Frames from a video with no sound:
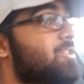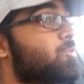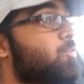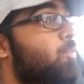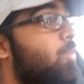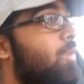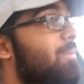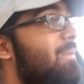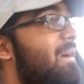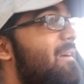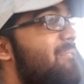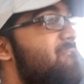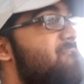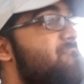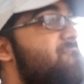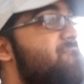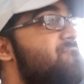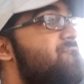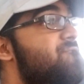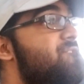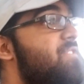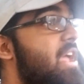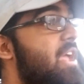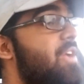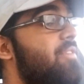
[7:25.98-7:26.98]
one of my
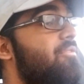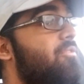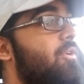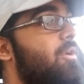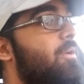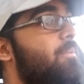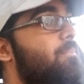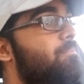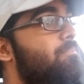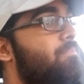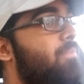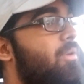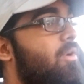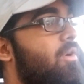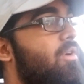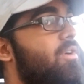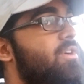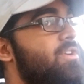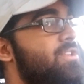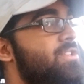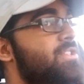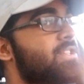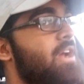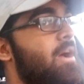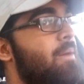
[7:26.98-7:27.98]
favorite
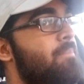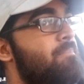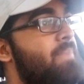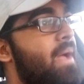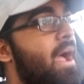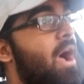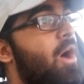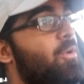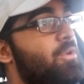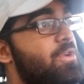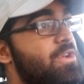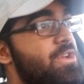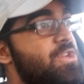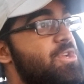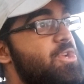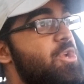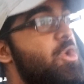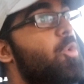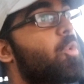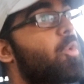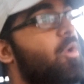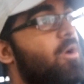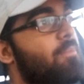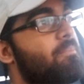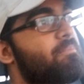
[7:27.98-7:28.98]
parts about
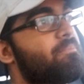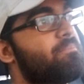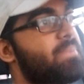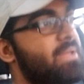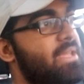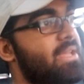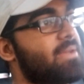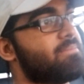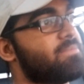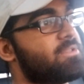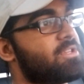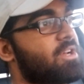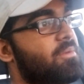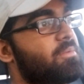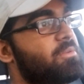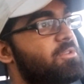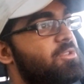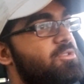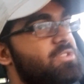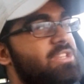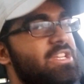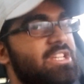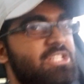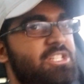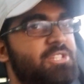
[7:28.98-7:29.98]
newer
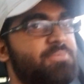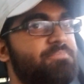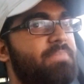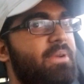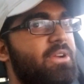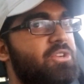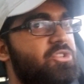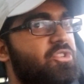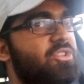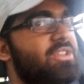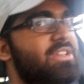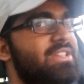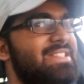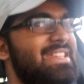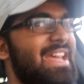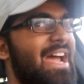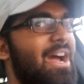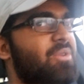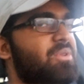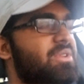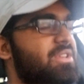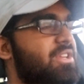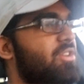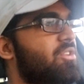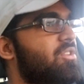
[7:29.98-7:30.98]
BMWs, especially
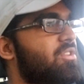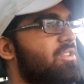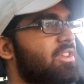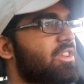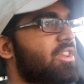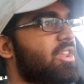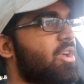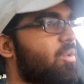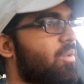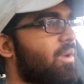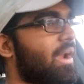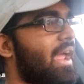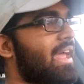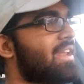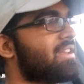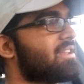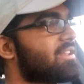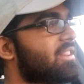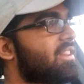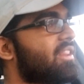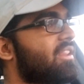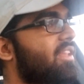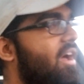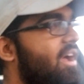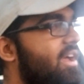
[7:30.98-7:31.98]
down here in the lower end of
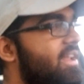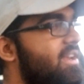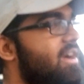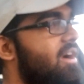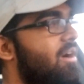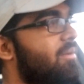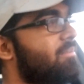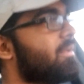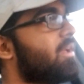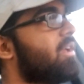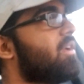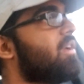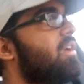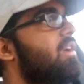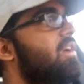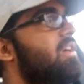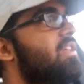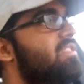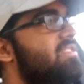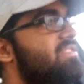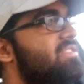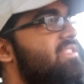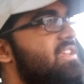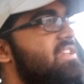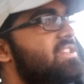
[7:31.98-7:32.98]
the lineup.
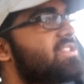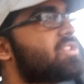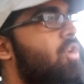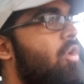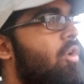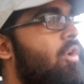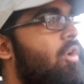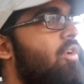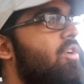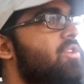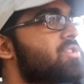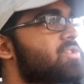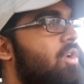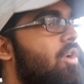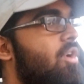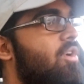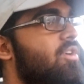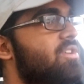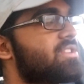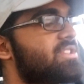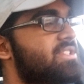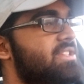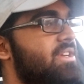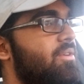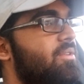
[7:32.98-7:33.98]
These cars are
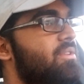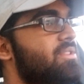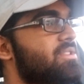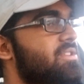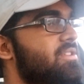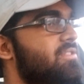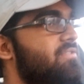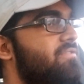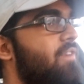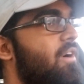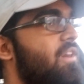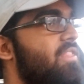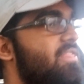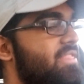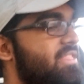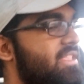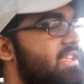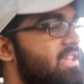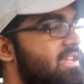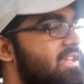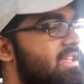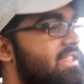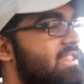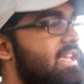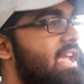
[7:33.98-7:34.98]
seriously fun.
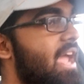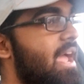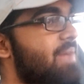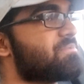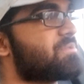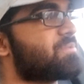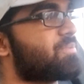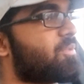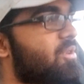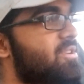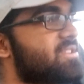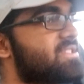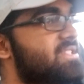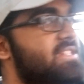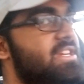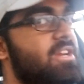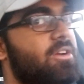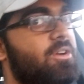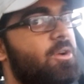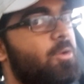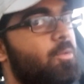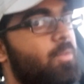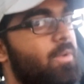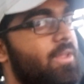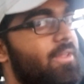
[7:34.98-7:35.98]
The M Sport
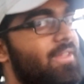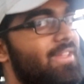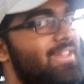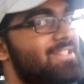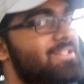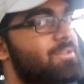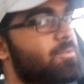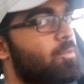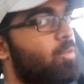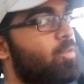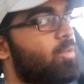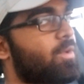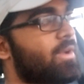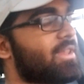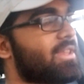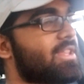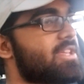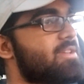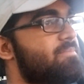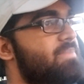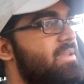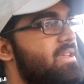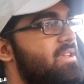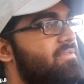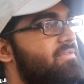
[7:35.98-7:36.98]
steering wheel is
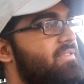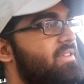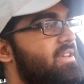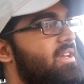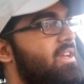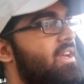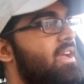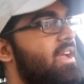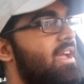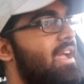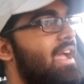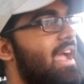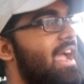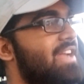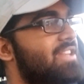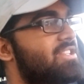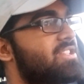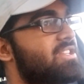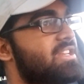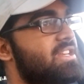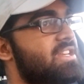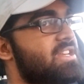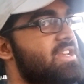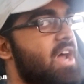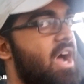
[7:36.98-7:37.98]
really beefy. It's
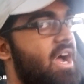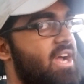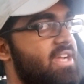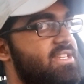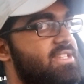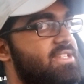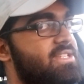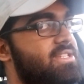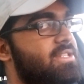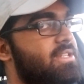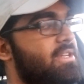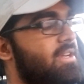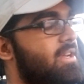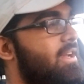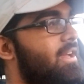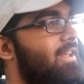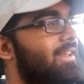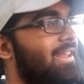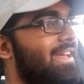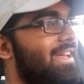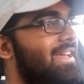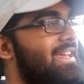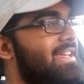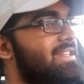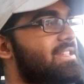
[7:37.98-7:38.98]
nice.
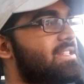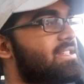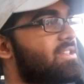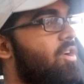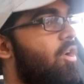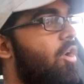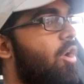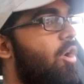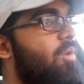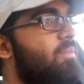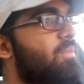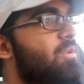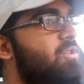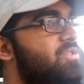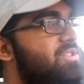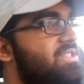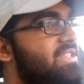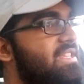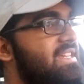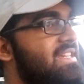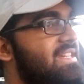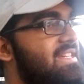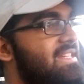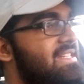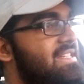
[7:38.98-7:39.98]
Like, it is almost
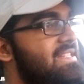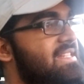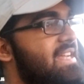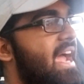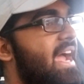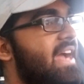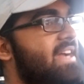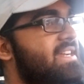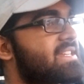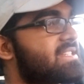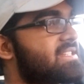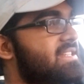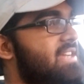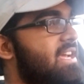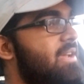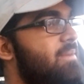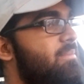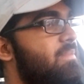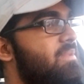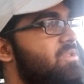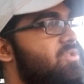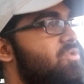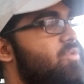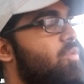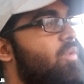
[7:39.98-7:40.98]
the exact
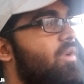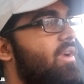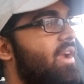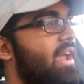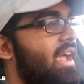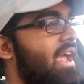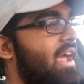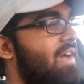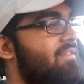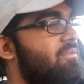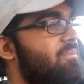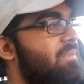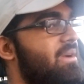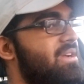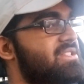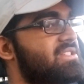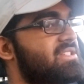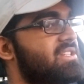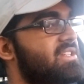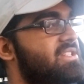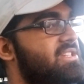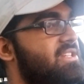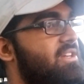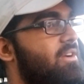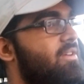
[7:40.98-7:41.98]
same as the one I have in my
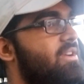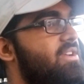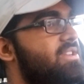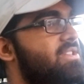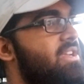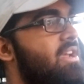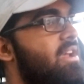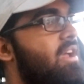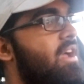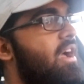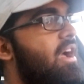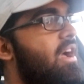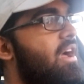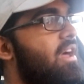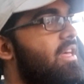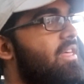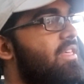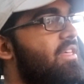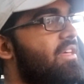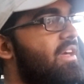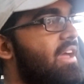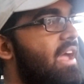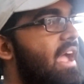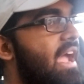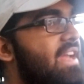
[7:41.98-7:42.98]
6 Series.
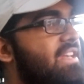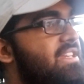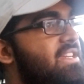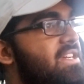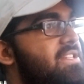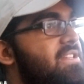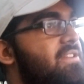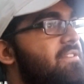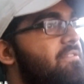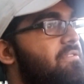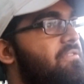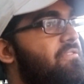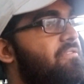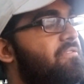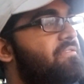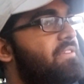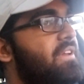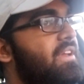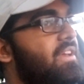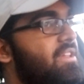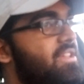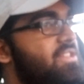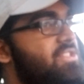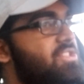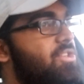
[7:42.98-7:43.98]
It doesn't
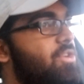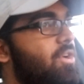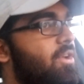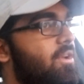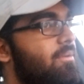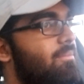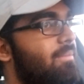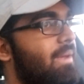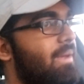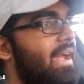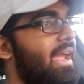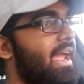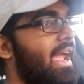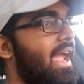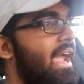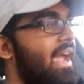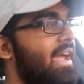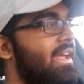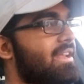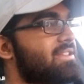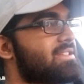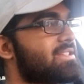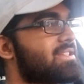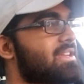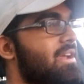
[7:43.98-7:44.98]
feel as good in my
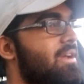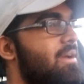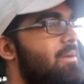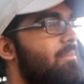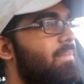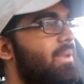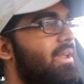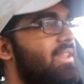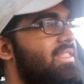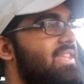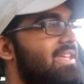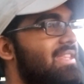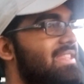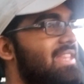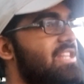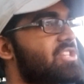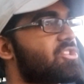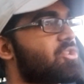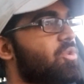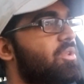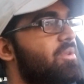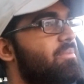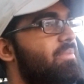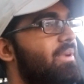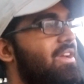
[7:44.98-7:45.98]
hands, but I think that's
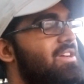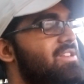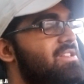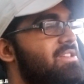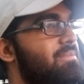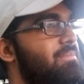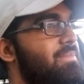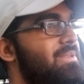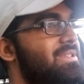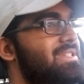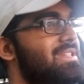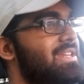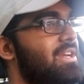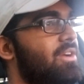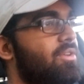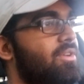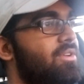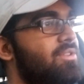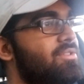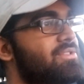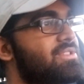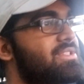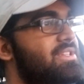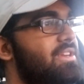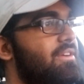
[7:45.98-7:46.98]
only because the
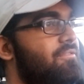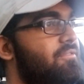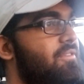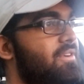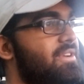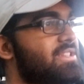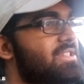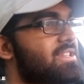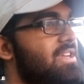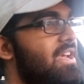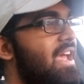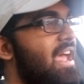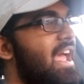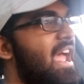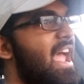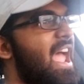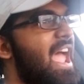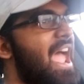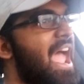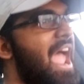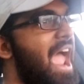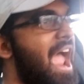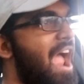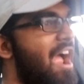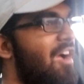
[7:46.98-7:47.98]
material's different.
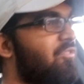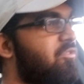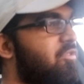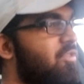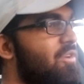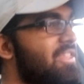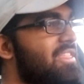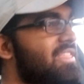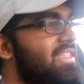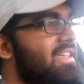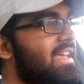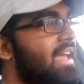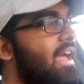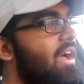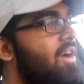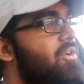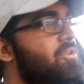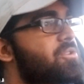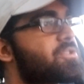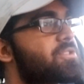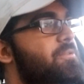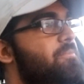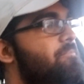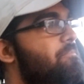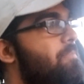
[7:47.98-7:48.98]
Everything
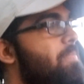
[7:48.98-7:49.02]
else,